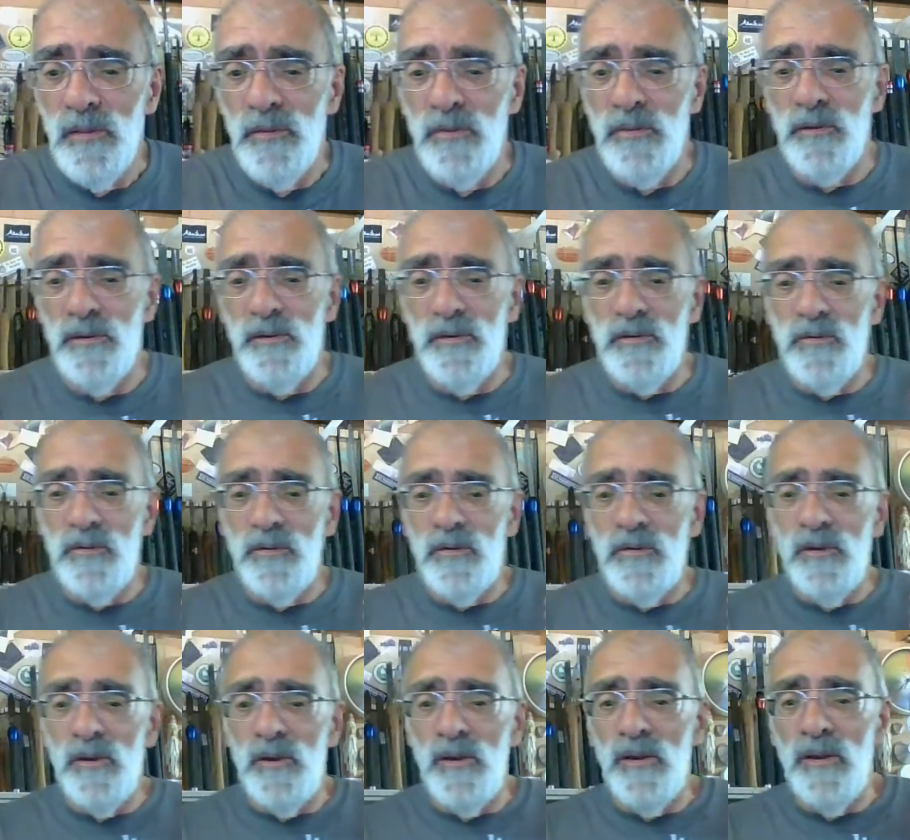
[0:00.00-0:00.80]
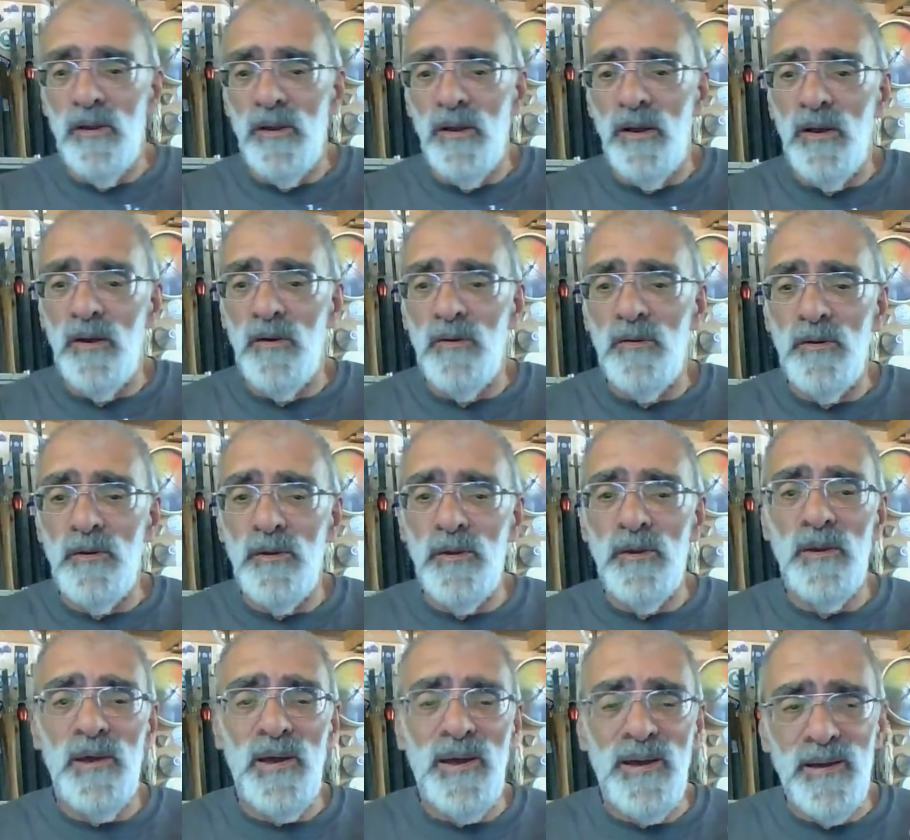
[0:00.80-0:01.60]
that
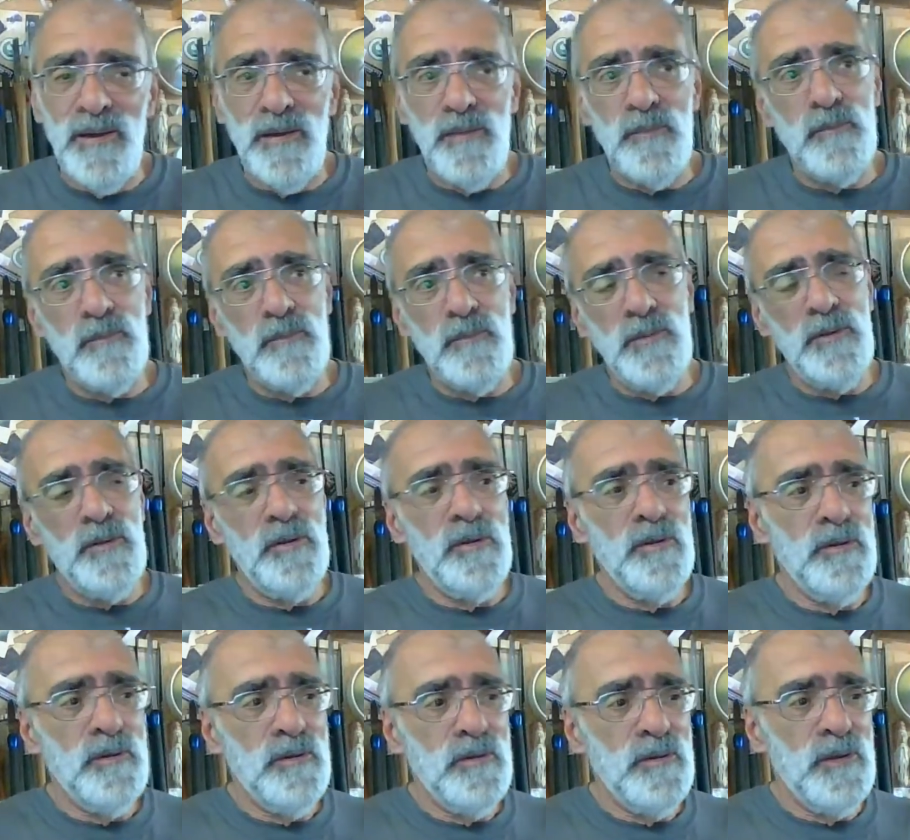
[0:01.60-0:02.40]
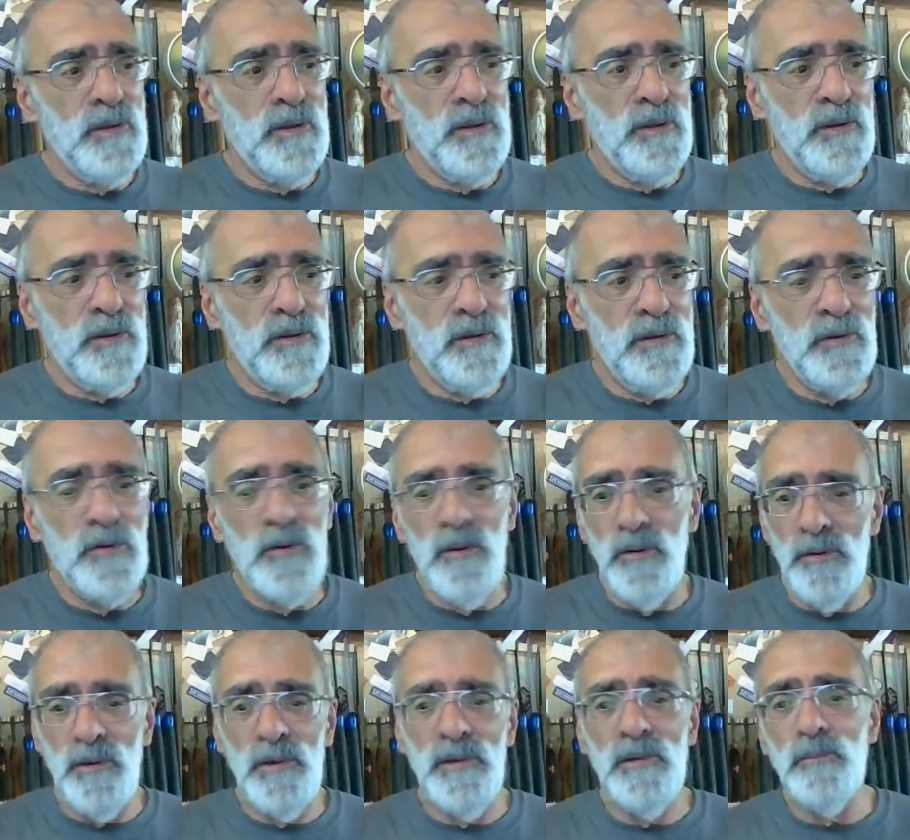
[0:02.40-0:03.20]
I am uh,
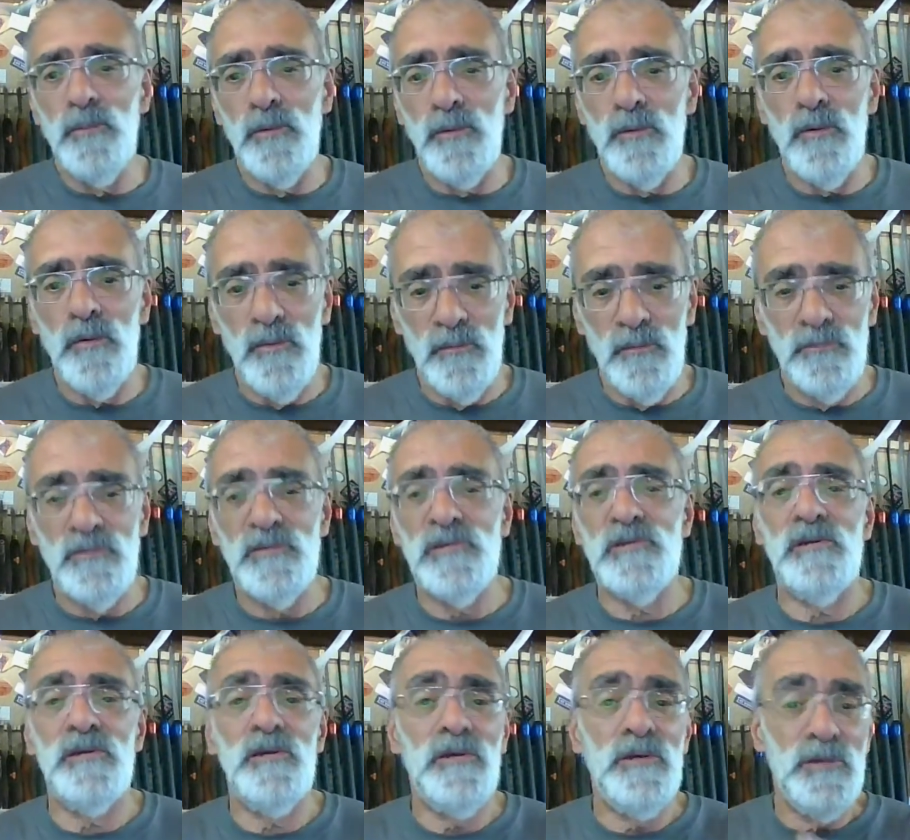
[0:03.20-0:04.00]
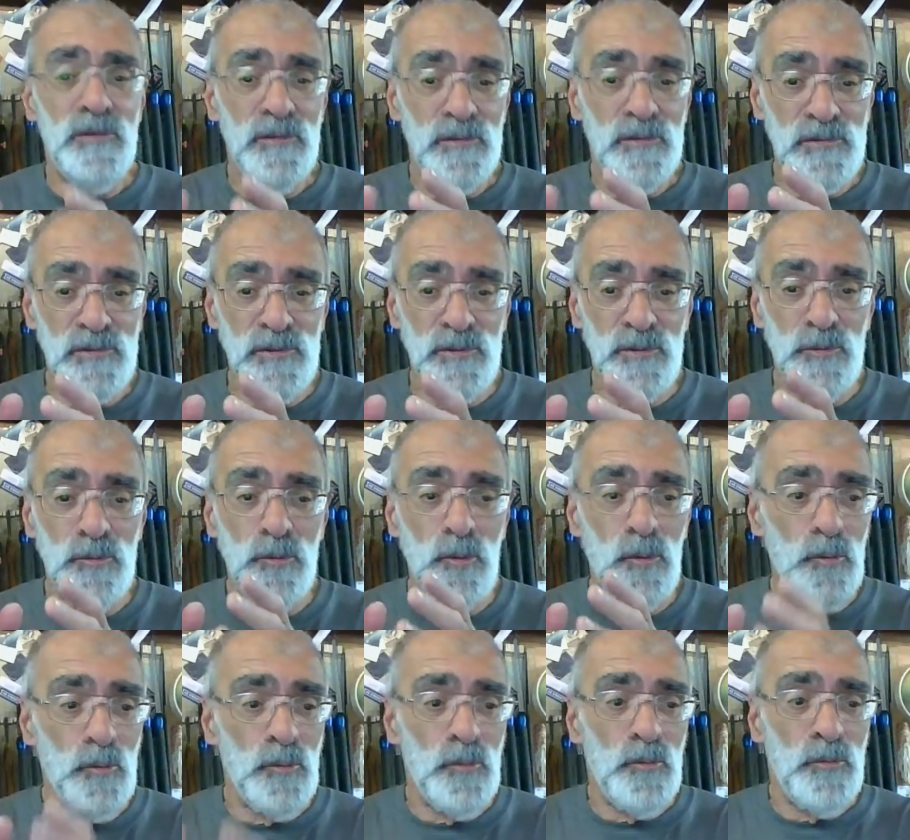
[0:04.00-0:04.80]
not able obviously
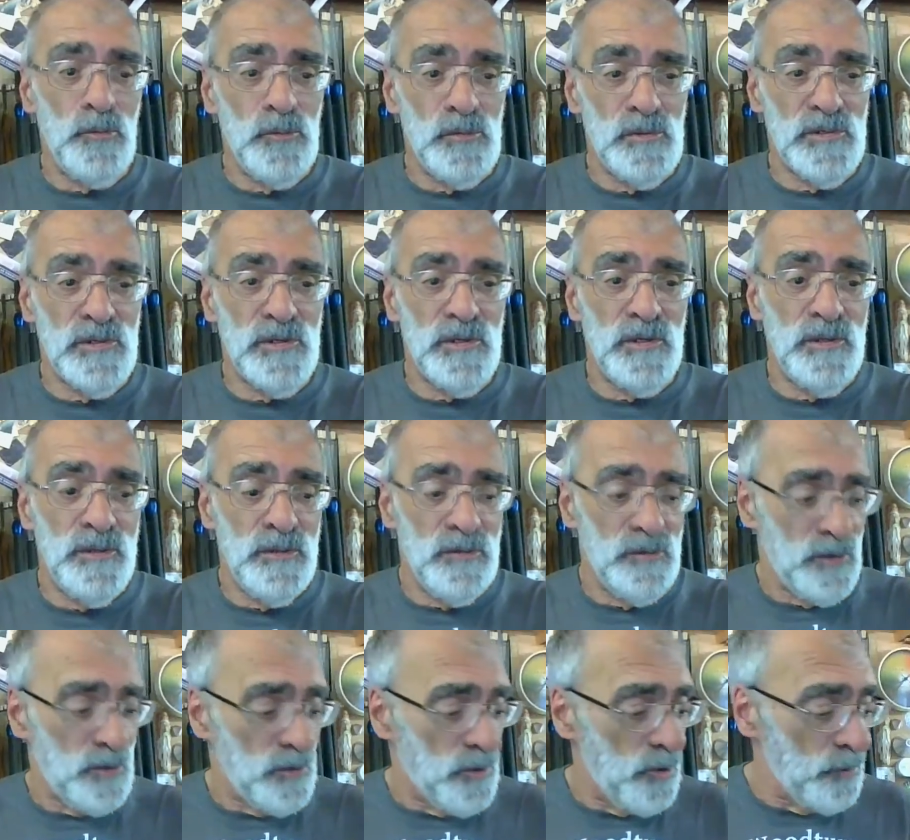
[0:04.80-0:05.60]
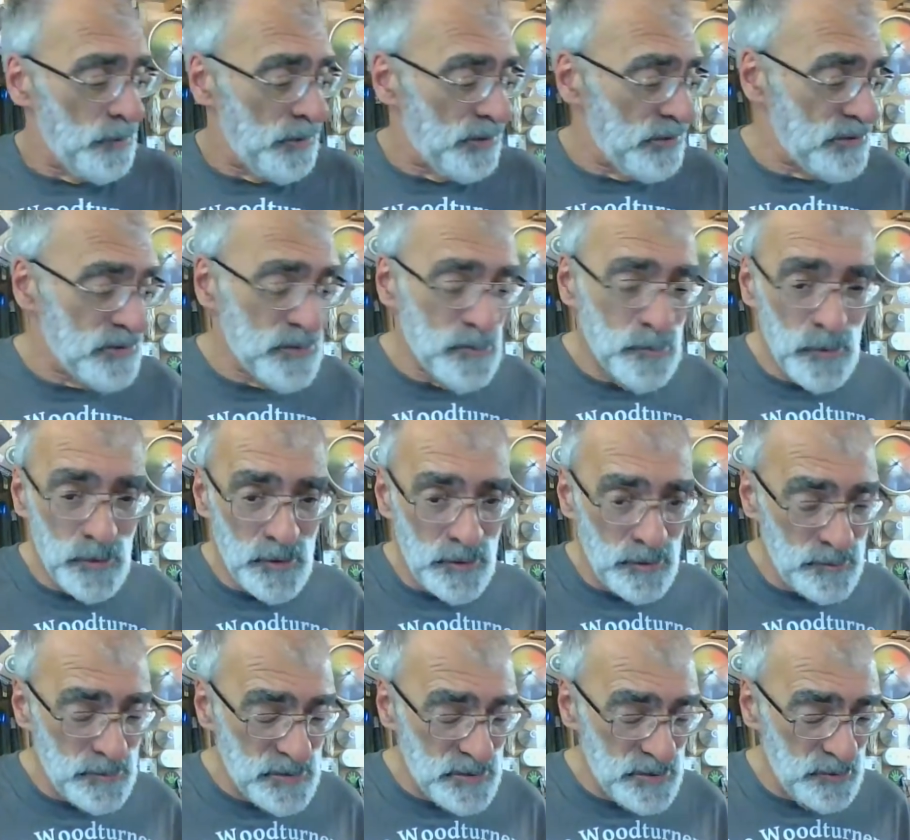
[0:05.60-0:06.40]
to see the comments when
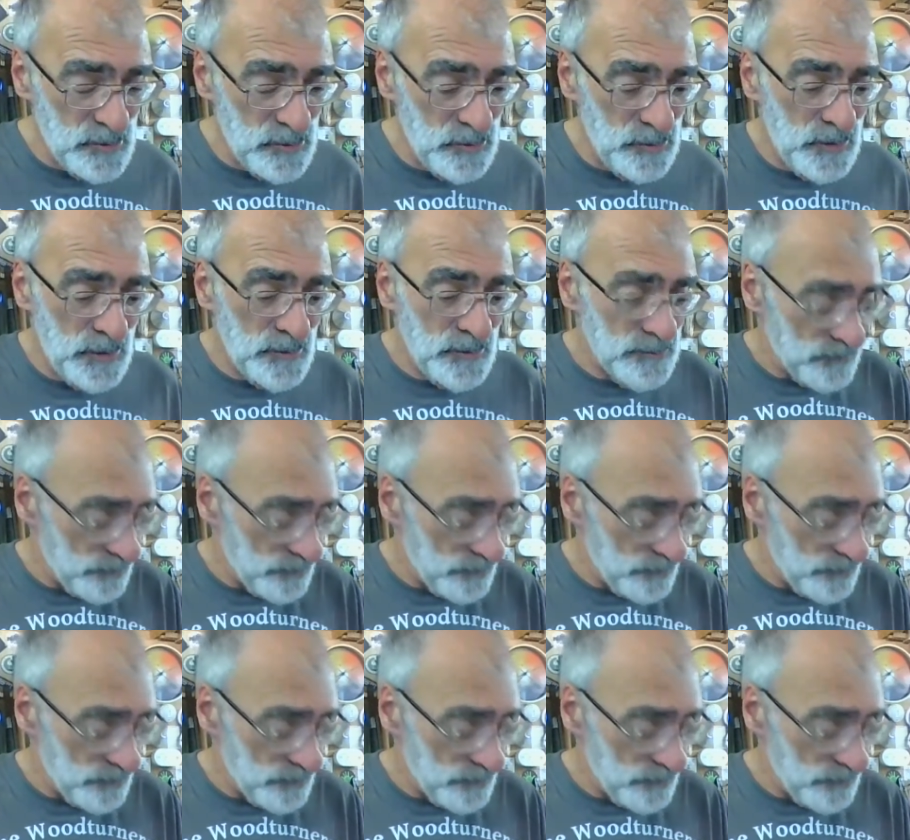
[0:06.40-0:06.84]
I'm turning